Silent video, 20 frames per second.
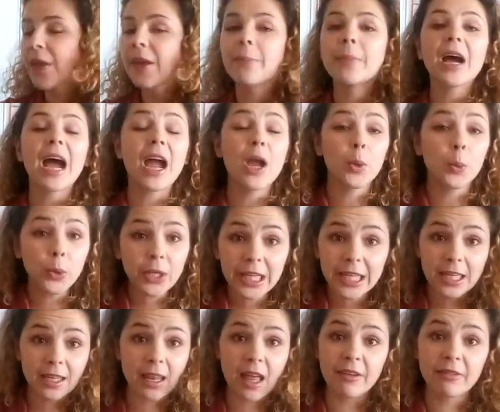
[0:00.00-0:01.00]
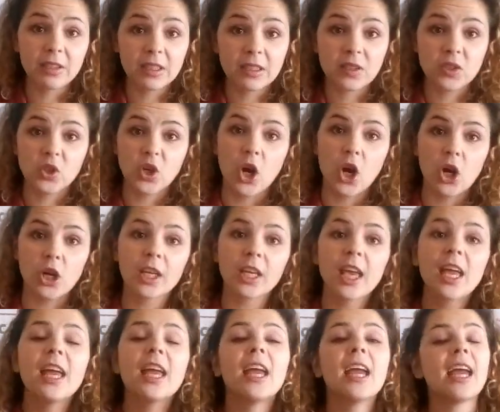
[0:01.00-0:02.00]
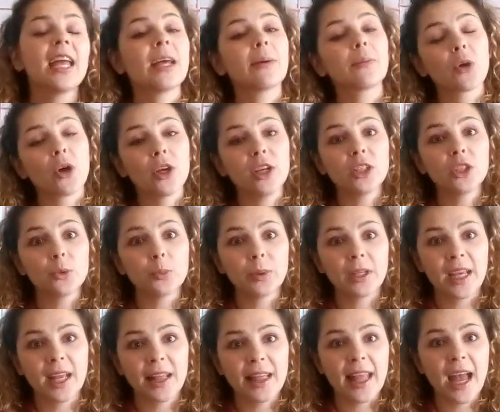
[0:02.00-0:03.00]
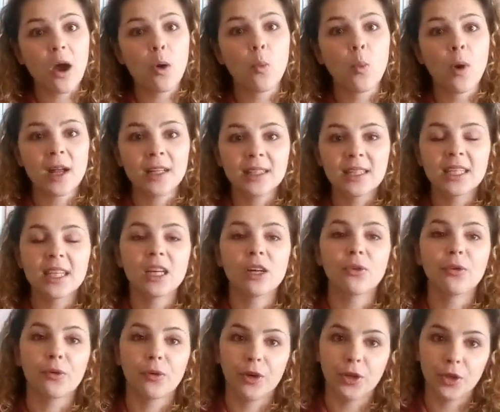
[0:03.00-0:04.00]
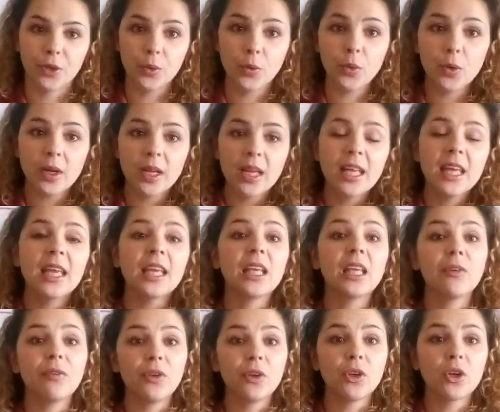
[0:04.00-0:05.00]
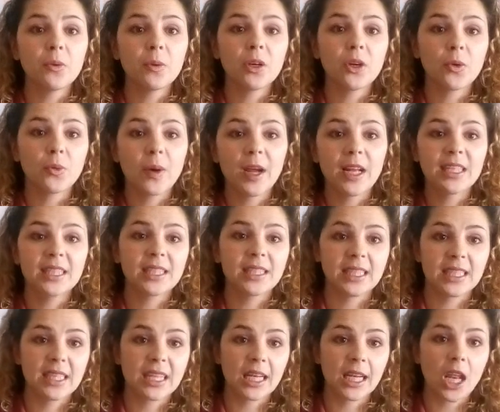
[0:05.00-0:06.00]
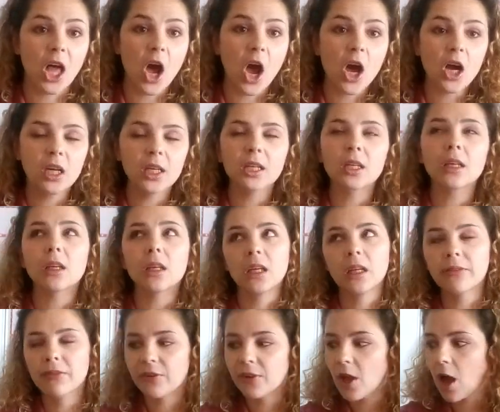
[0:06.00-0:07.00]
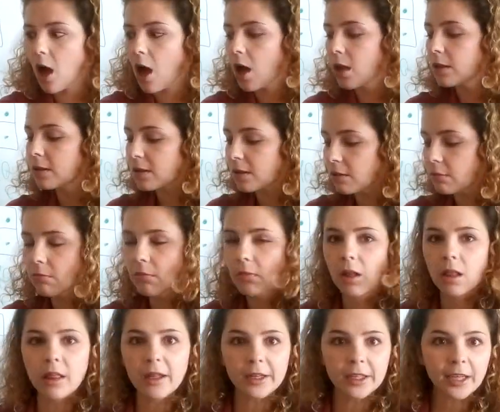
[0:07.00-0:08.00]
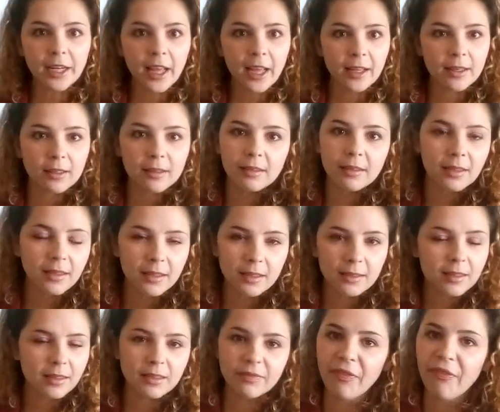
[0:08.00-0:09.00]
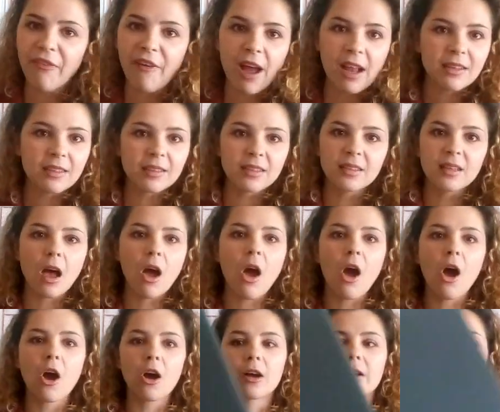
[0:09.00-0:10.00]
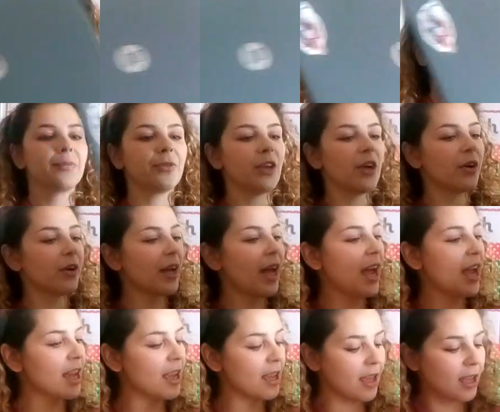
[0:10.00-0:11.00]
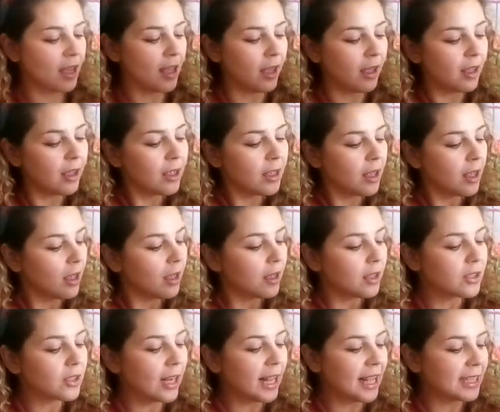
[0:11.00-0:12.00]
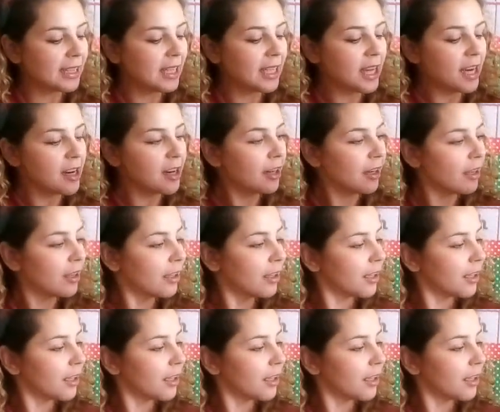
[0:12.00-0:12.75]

but I really love this song, and I'm going to play it now once here for you. If you know it already, sing along. If not, learn it. It's a fun song, okay? So let's hear it.